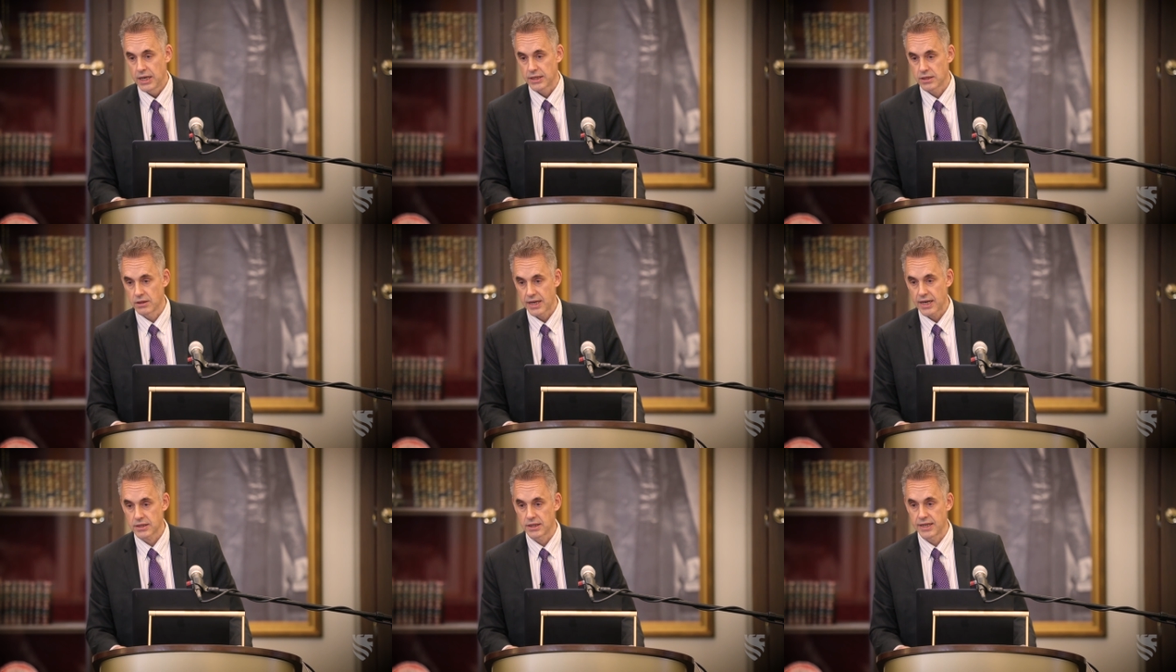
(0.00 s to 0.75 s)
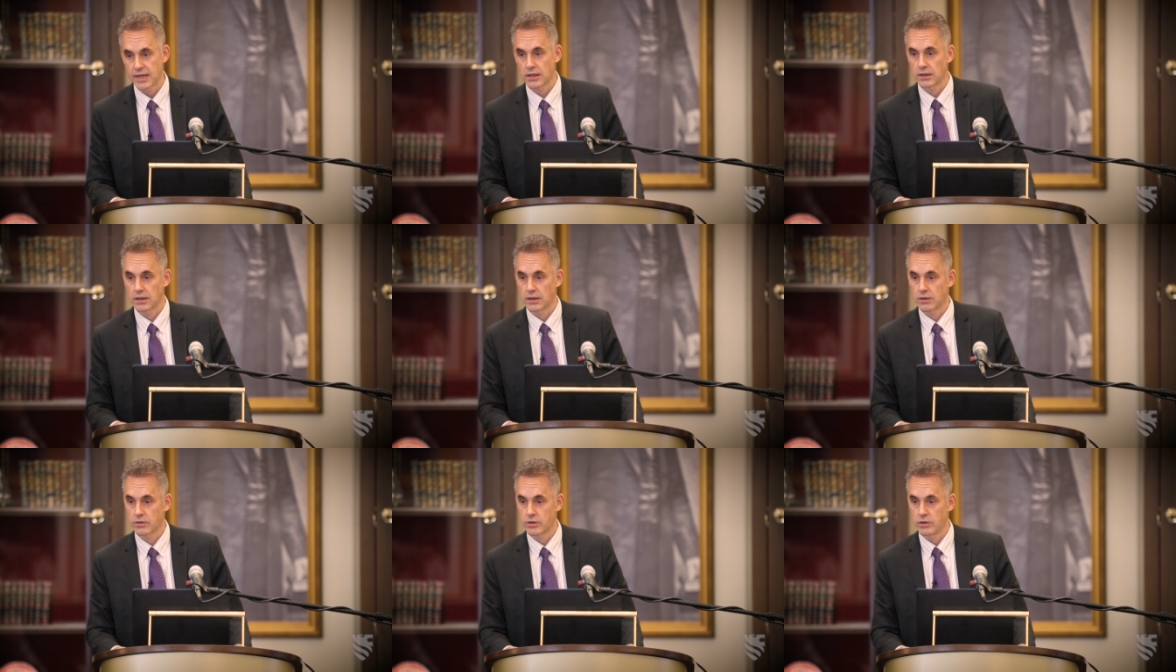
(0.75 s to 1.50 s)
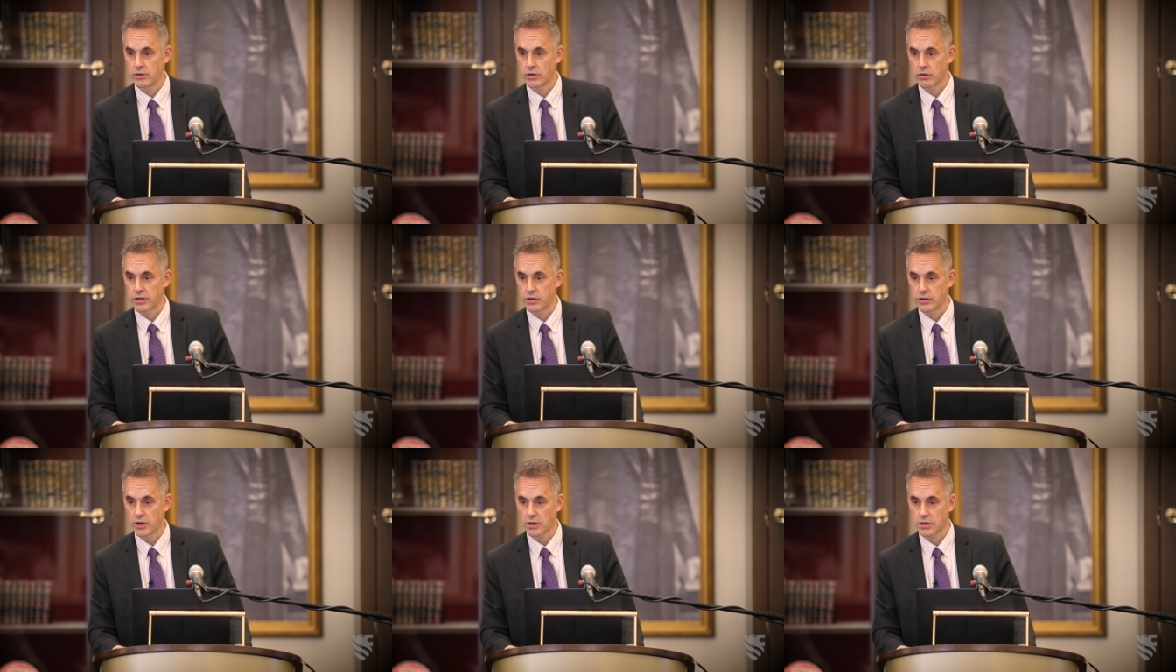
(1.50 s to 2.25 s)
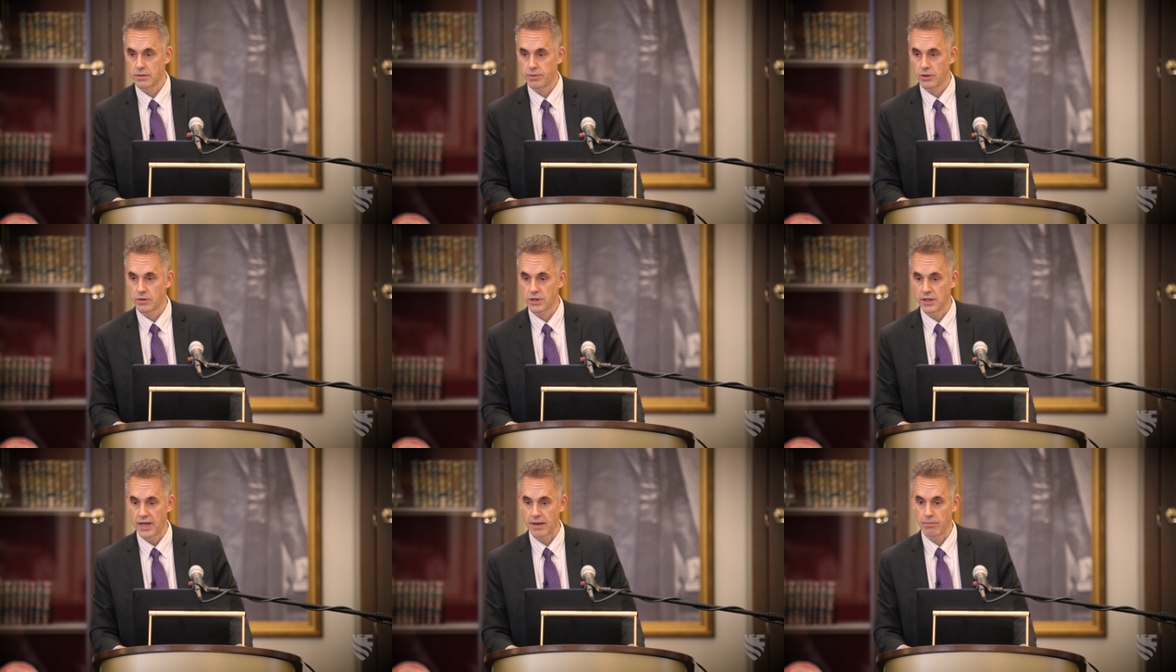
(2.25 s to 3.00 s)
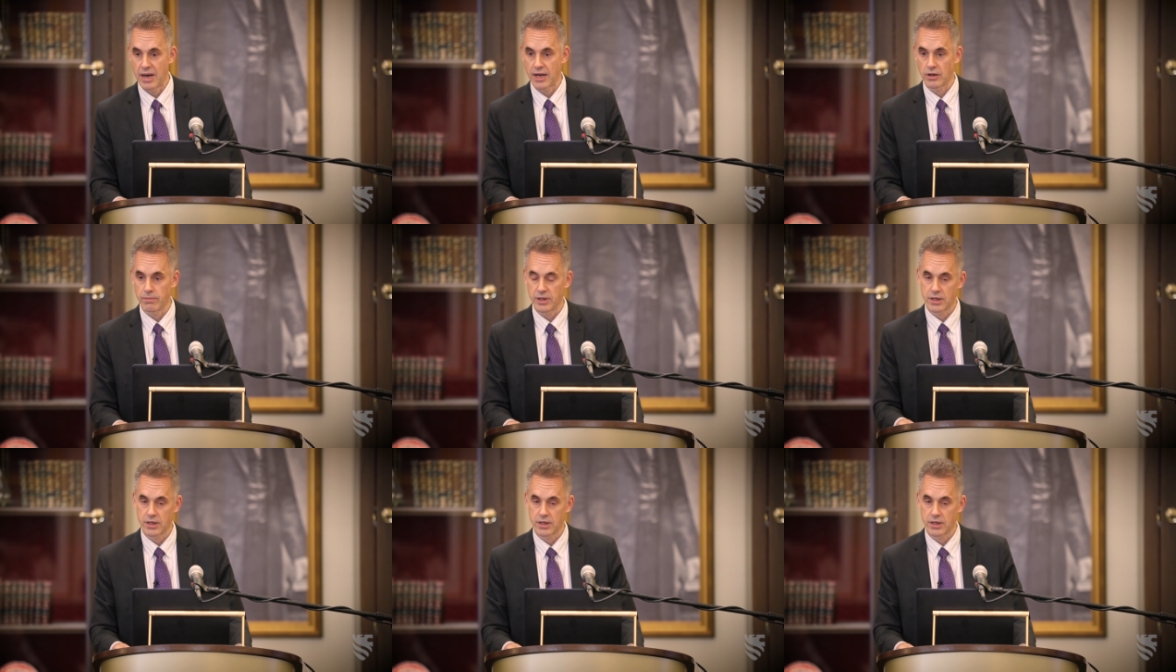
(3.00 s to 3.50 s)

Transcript: it's not accidental that those two stories are juxtaposed in that manner,